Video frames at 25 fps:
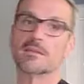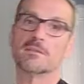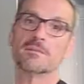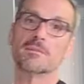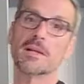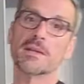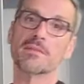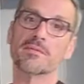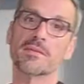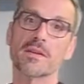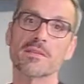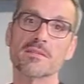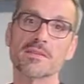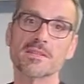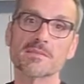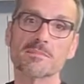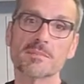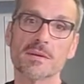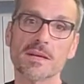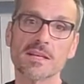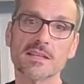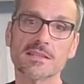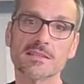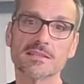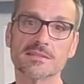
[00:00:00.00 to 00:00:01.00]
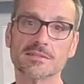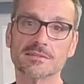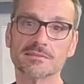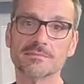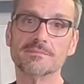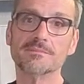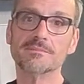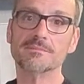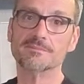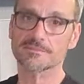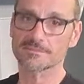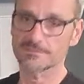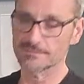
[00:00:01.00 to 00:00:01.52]
my favorite spice,
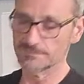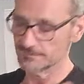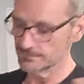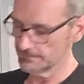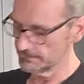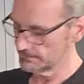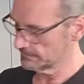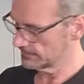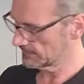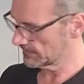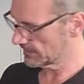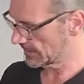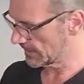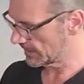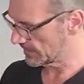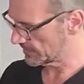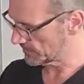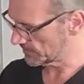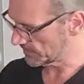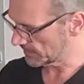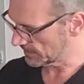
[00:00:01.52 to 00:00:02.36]
Cajun.